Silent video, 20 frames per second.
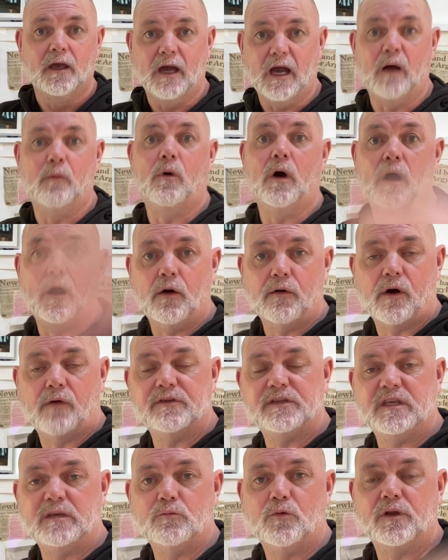and what
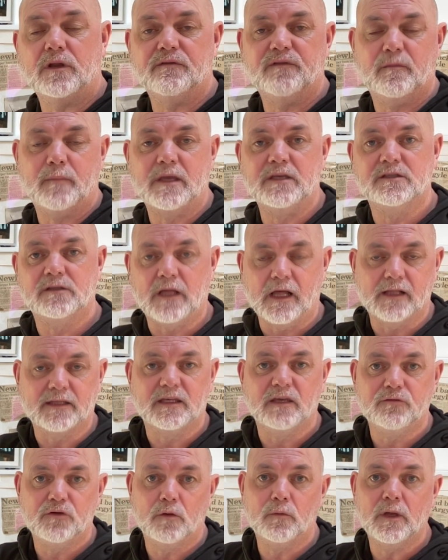obviously more information I'll
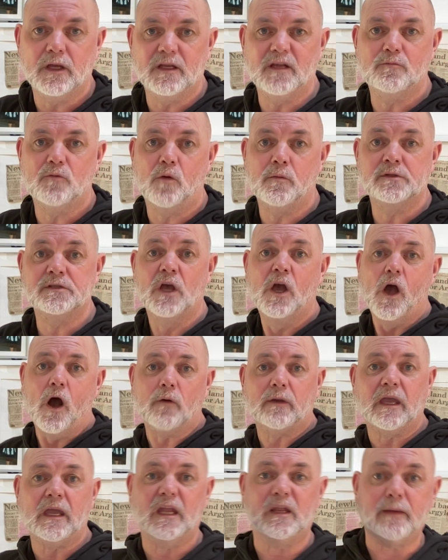give you in a moment.
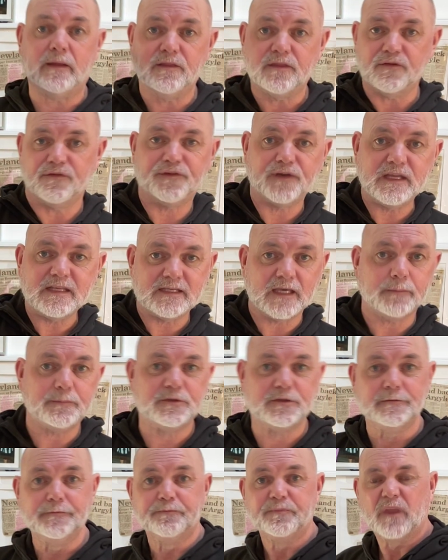Okay, anyway, the three tips.